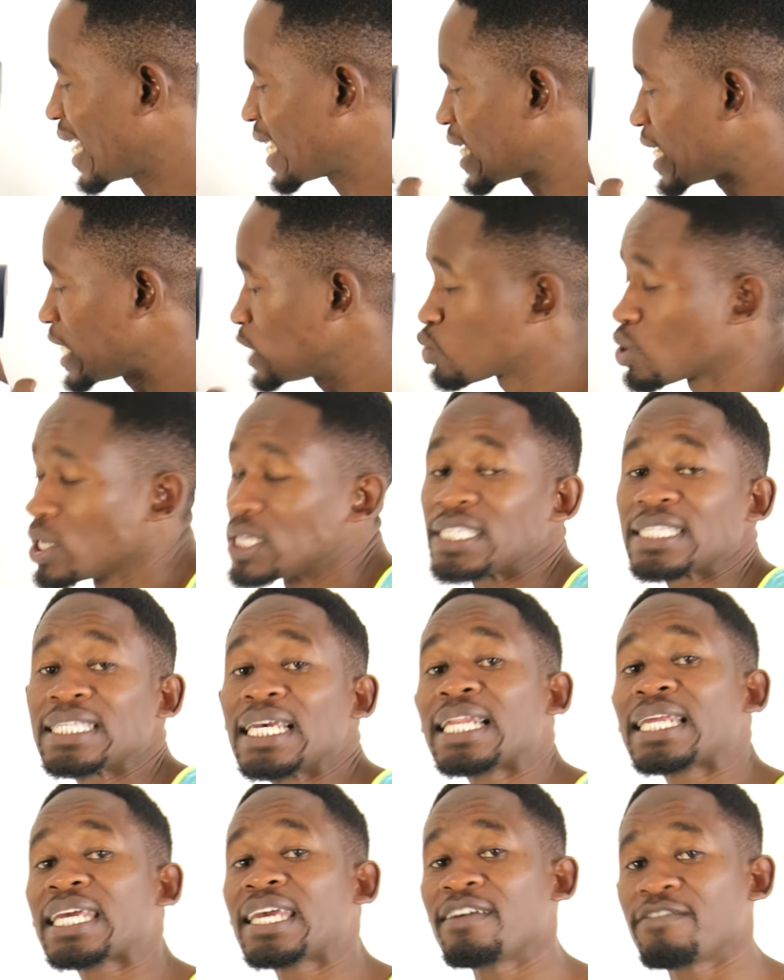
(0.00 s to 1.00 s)
and it will
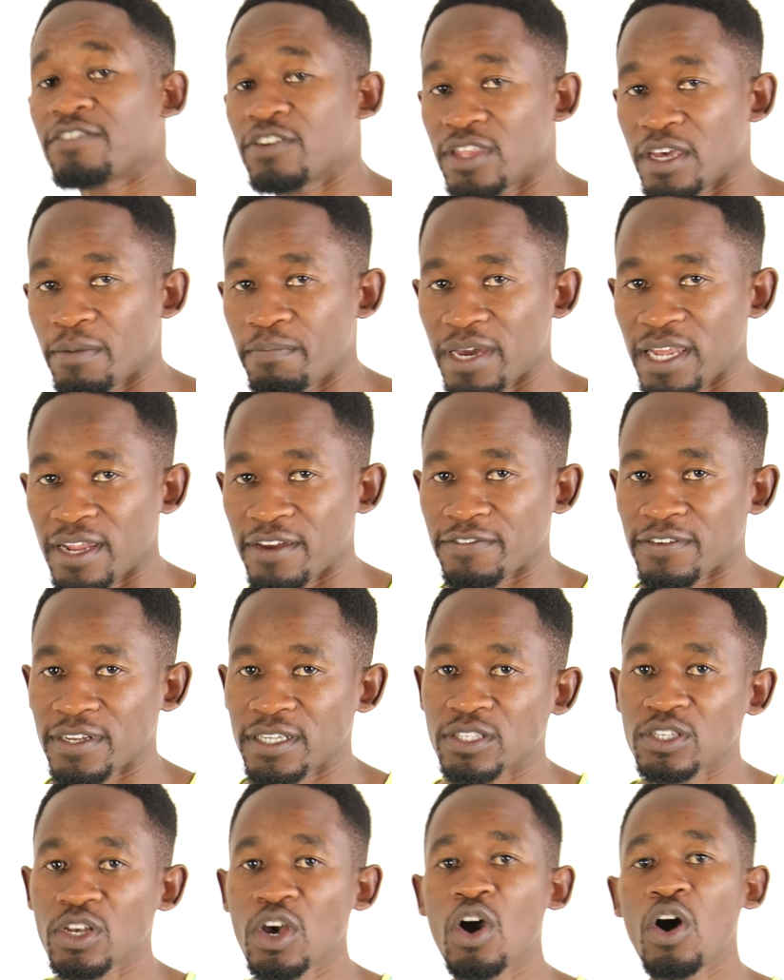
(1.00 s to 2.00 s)
still give you the
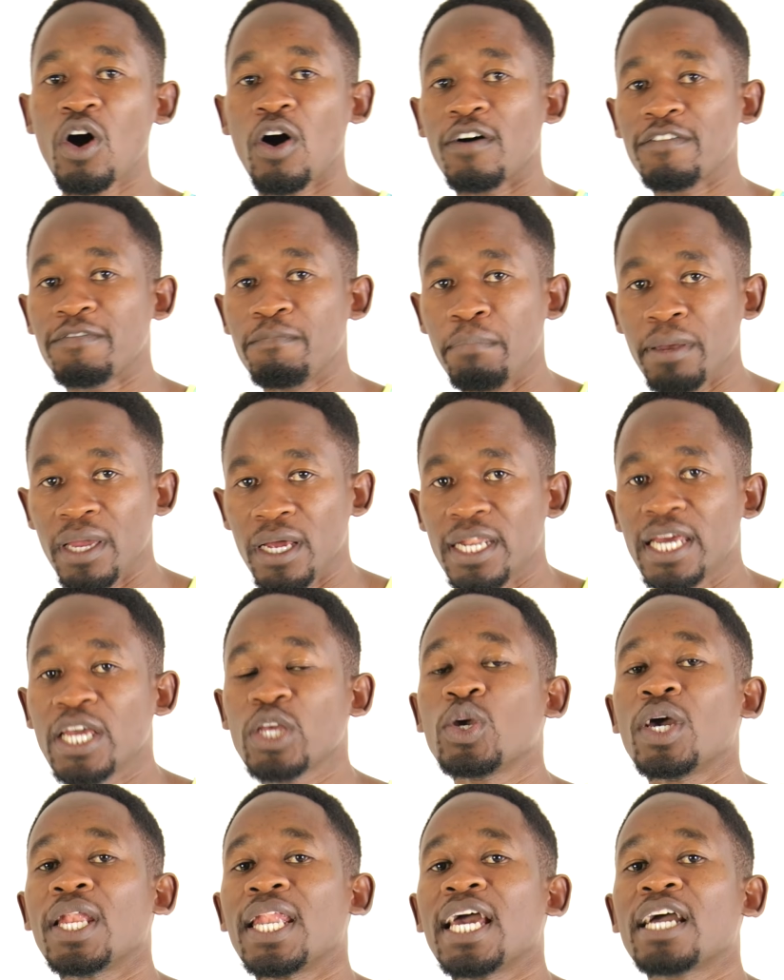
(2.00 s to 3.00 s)
benefits of building
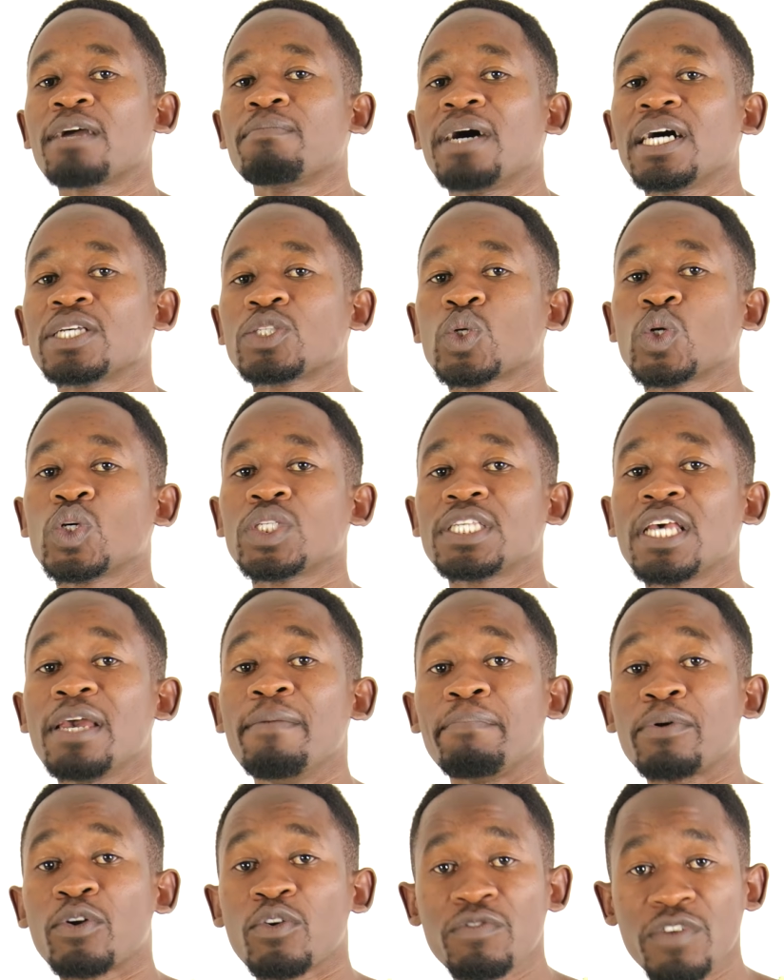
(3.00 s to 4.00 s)
your leg muscles,
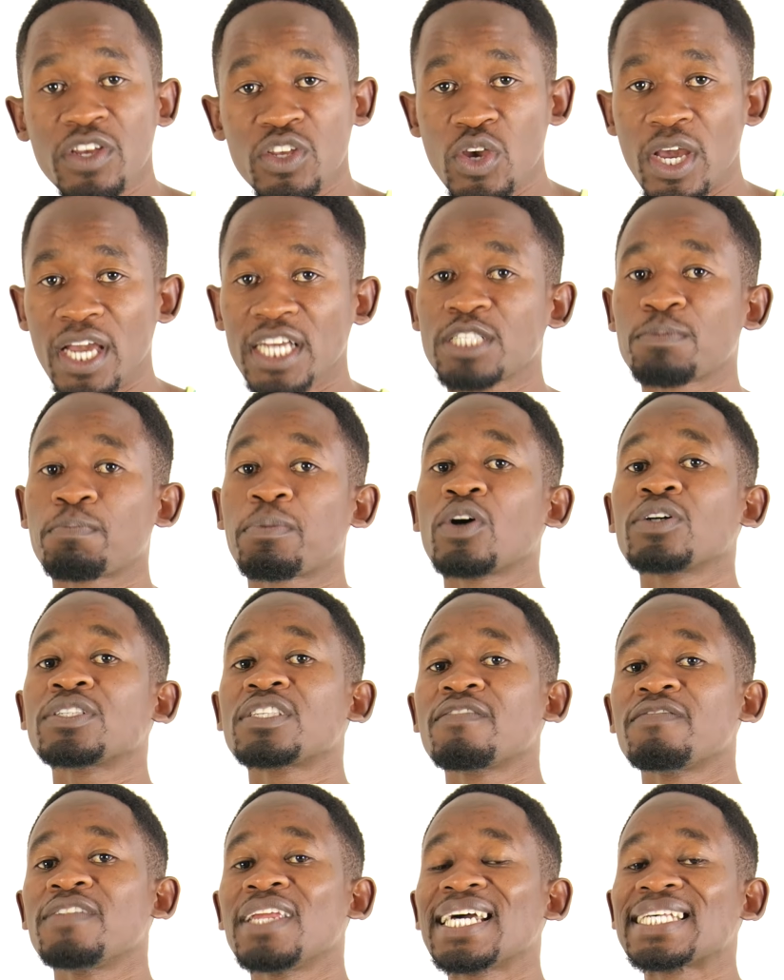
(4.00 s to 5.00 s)
improving your
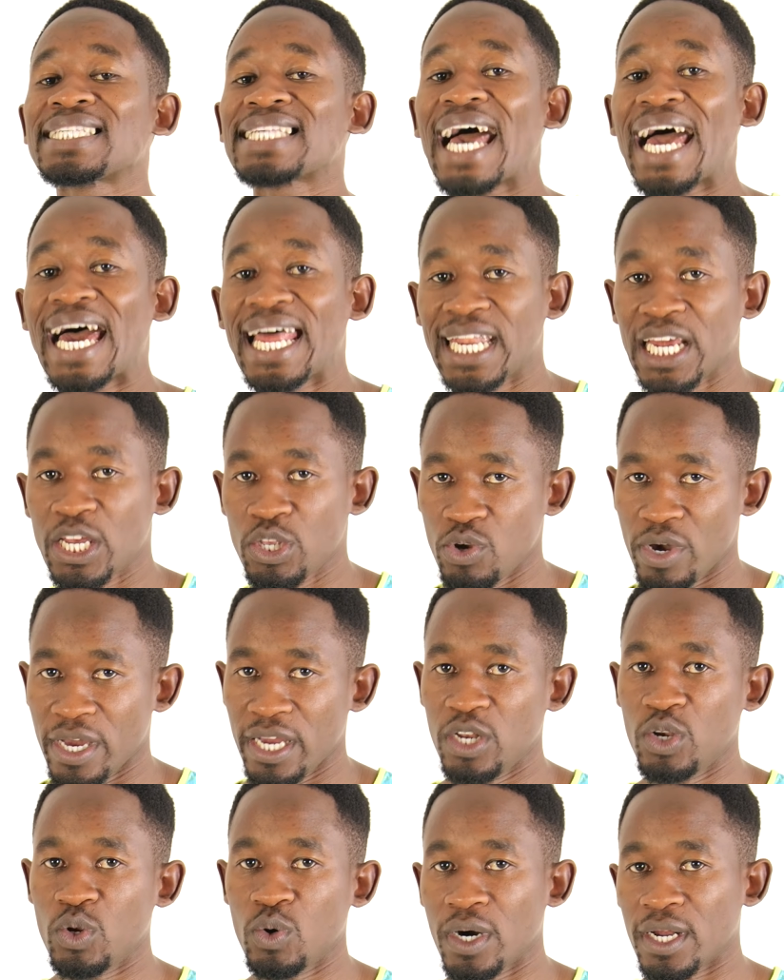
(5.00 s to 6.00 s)
explosiveness and your
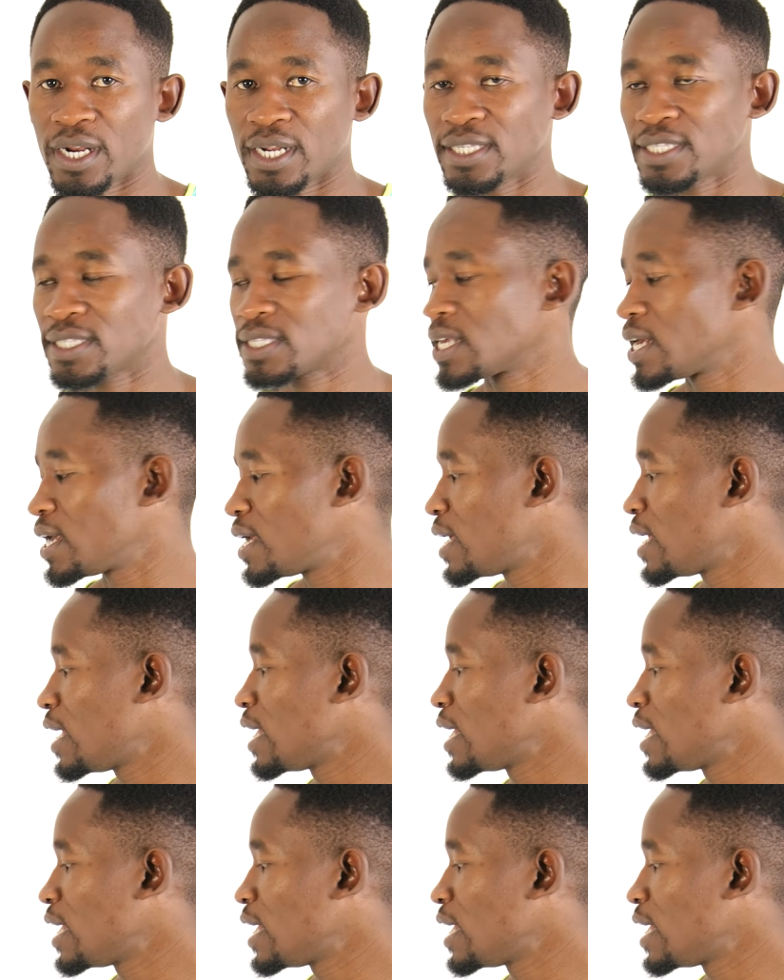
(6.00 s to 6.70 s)
endurance.